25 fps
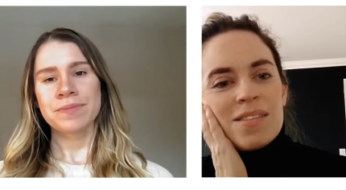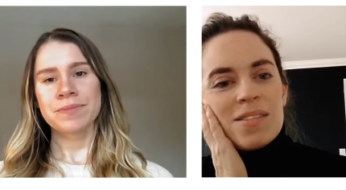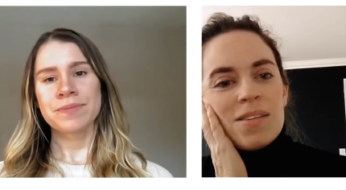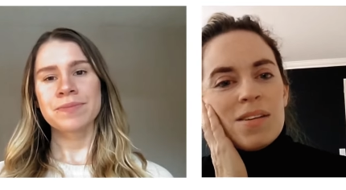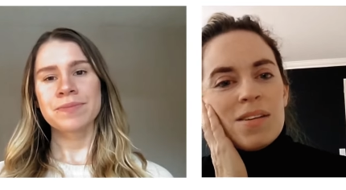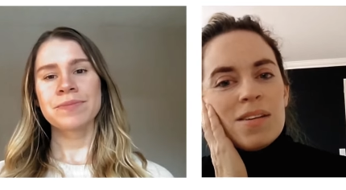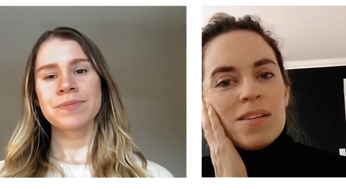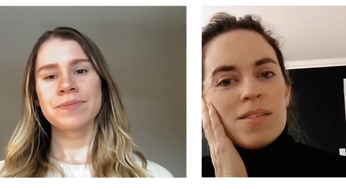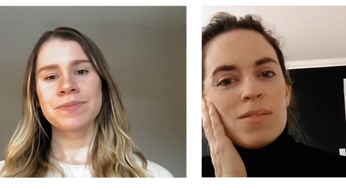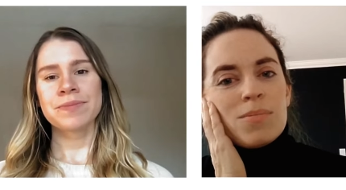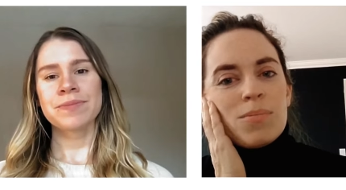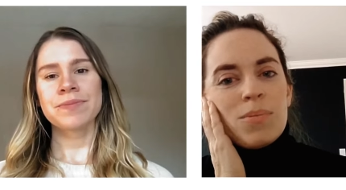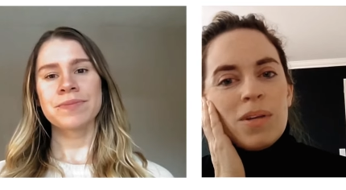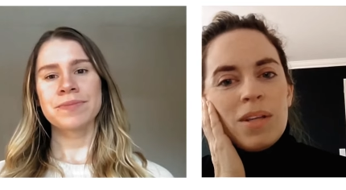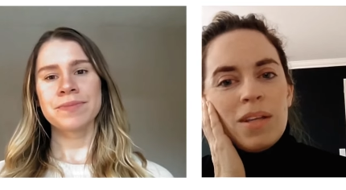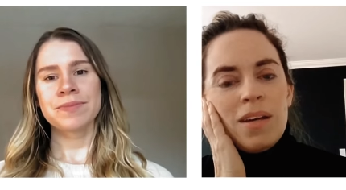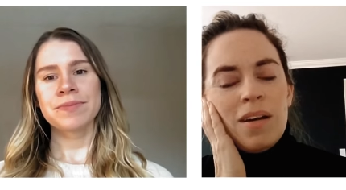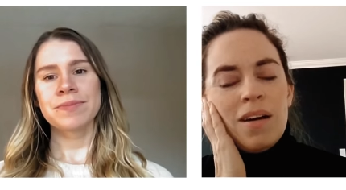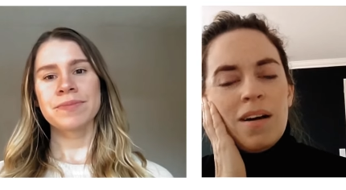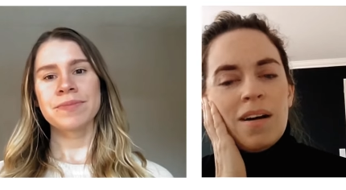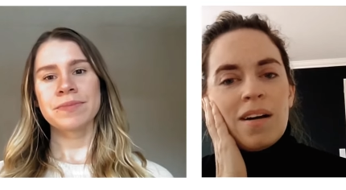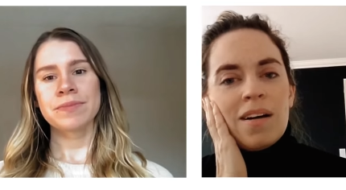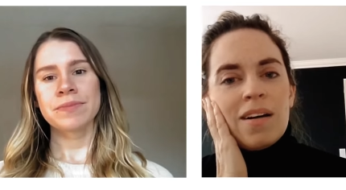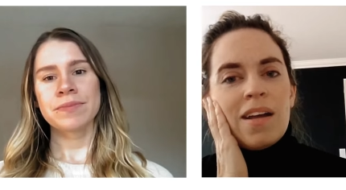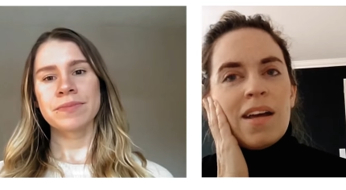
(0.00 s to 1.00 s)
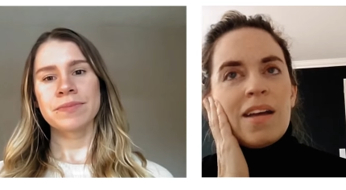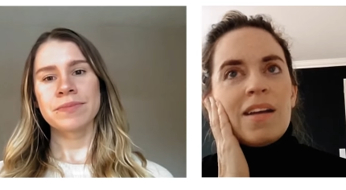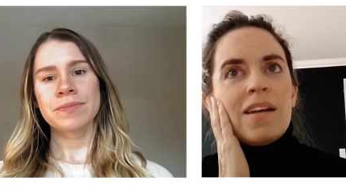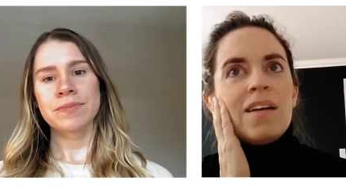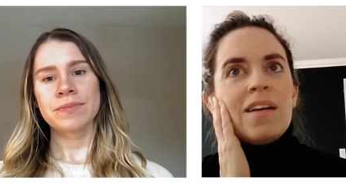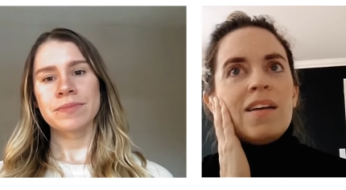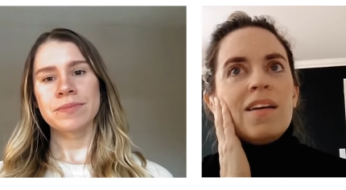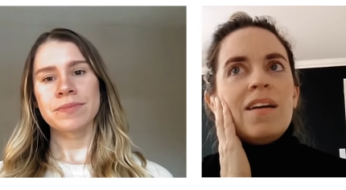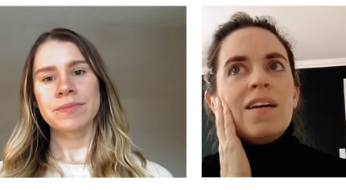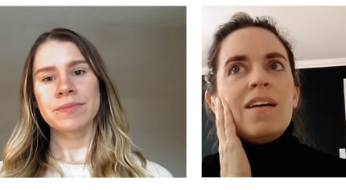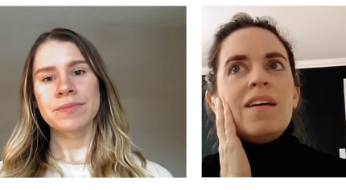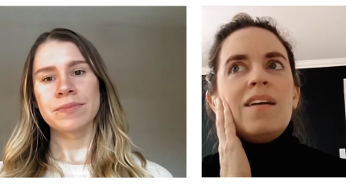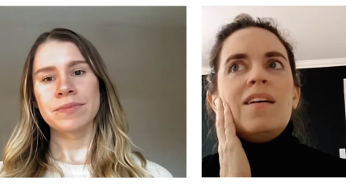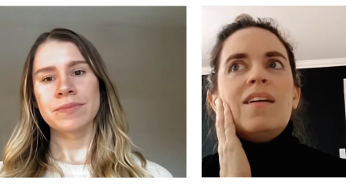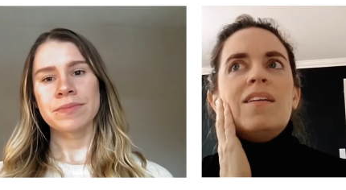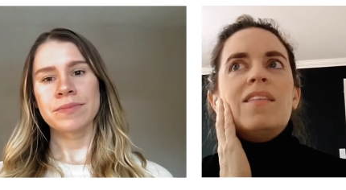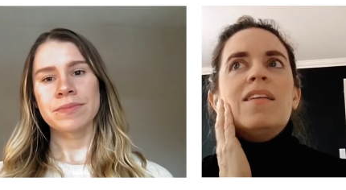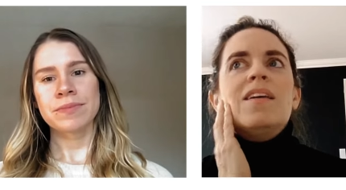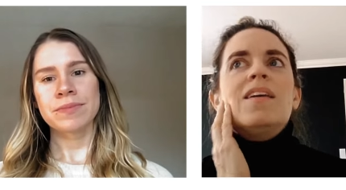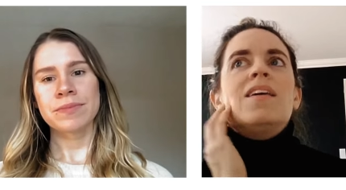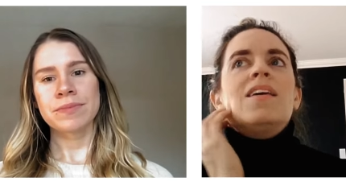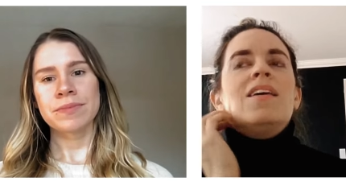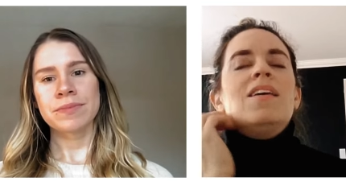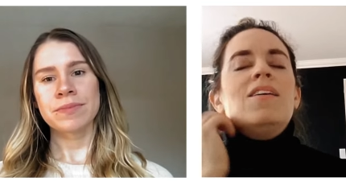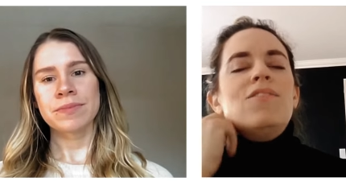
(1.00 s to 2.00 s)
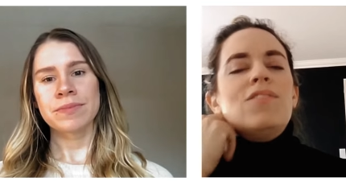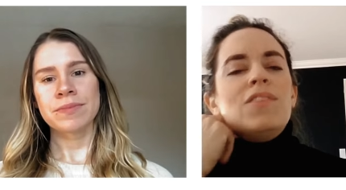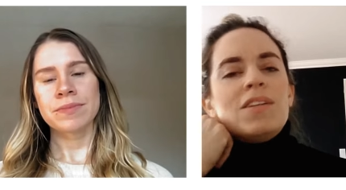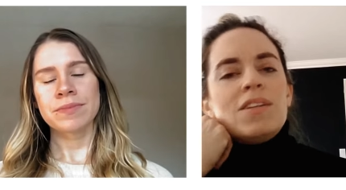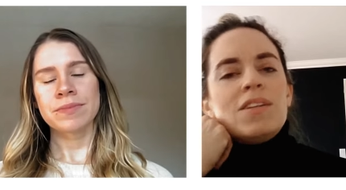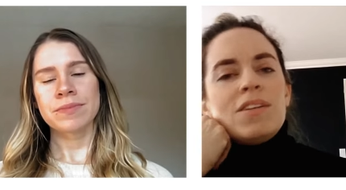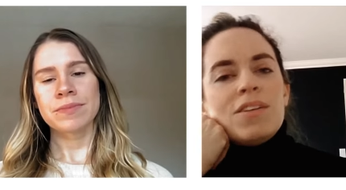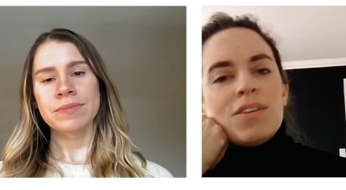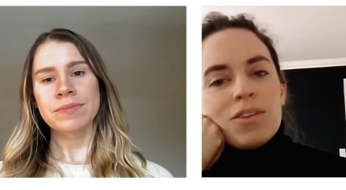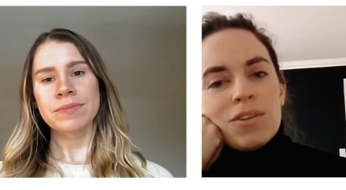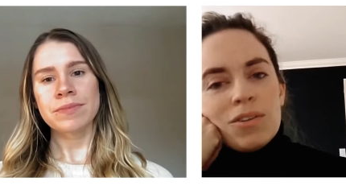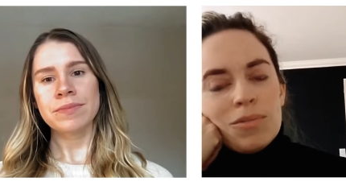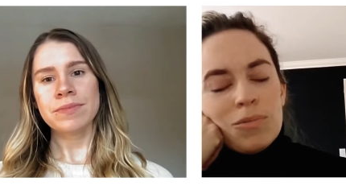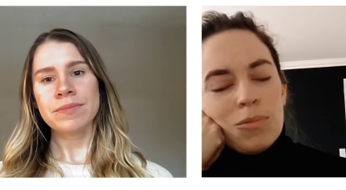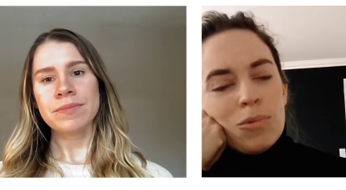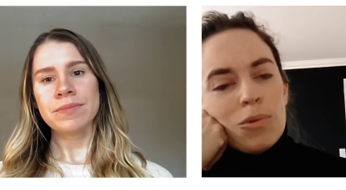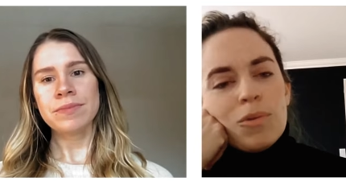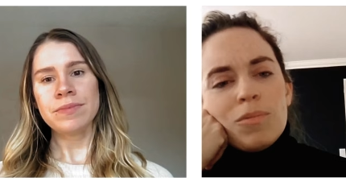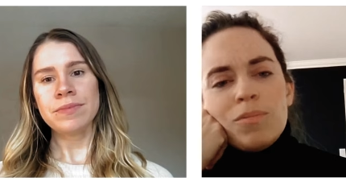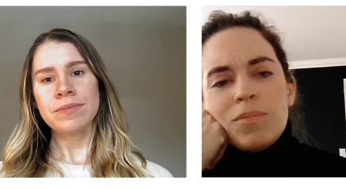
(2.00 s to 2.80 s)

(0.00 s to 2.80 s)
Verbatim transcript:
Speaker 1: it's it's really hard, and I I think even er,